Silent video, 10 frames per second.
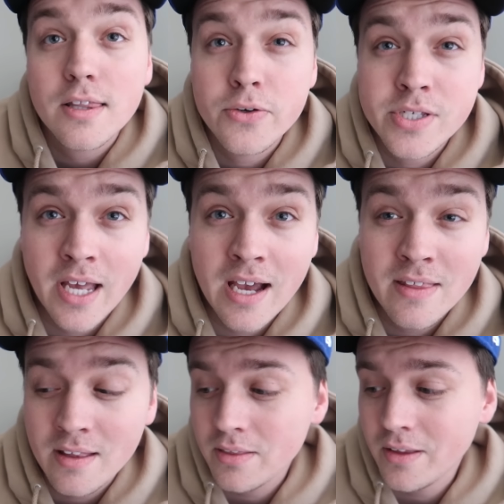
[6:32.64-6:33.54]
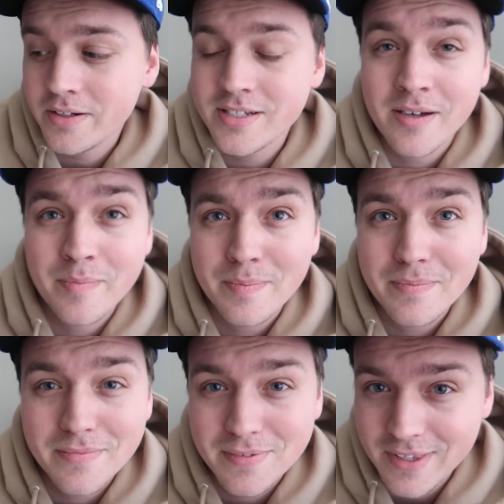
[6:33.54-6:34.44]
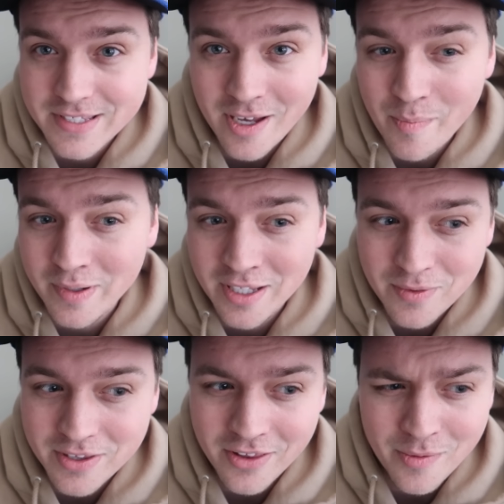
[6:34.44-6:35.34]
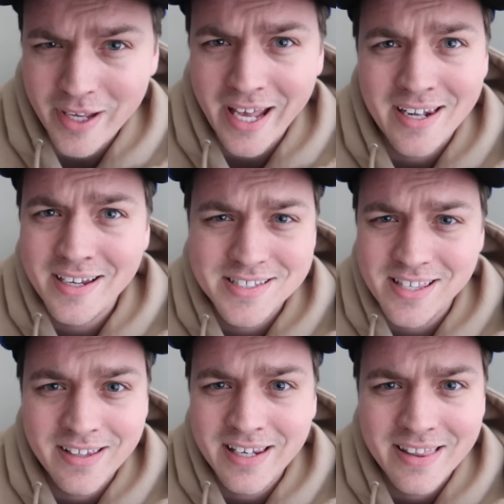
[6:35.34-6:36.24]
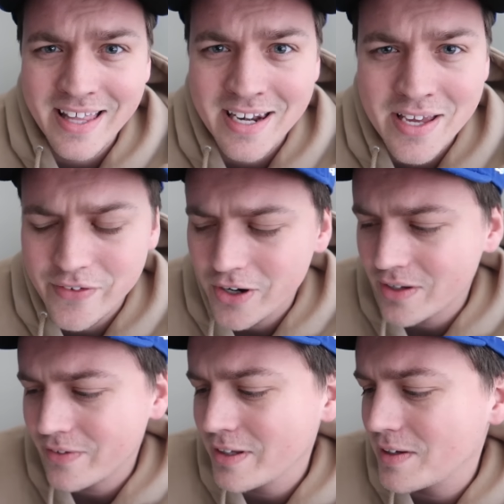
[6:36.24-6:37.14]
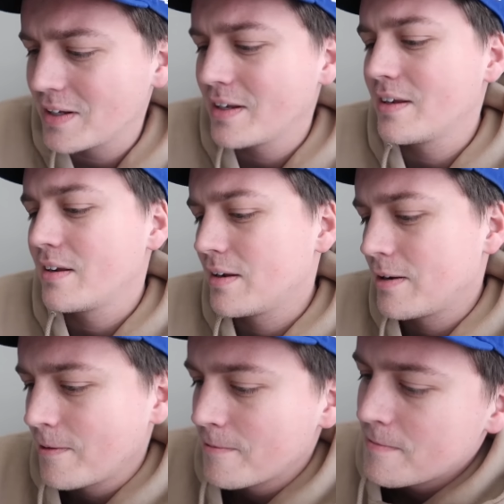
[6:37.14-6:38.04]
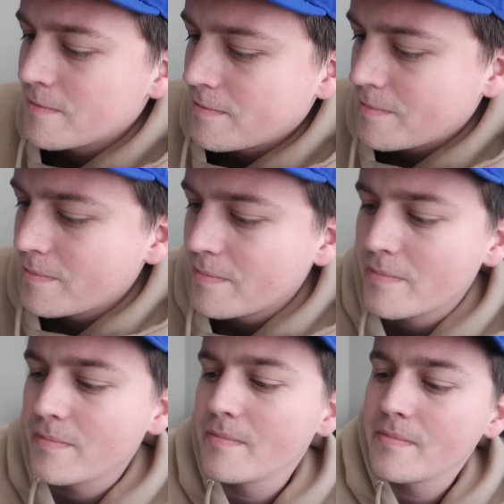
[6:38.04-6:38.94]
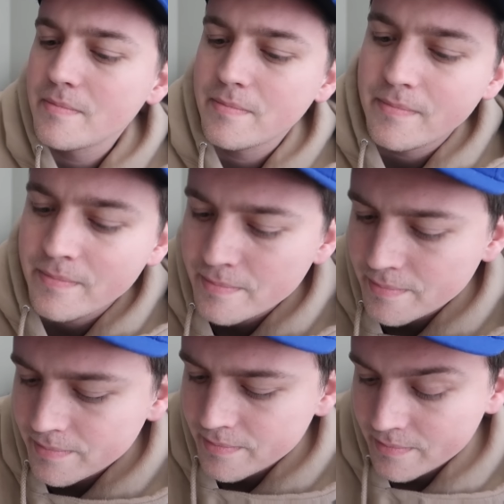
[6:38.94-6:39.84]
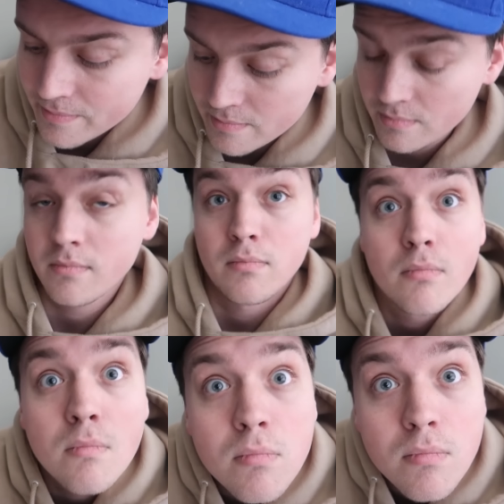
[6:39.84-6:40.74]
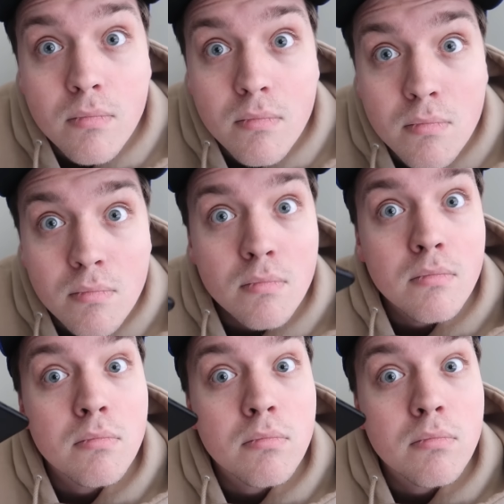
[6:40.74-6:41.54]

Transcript: for There's a guy that looked up this company with all the mechanics, and they had never heard of it. Which also includes towing, 24-hour roadside assistance,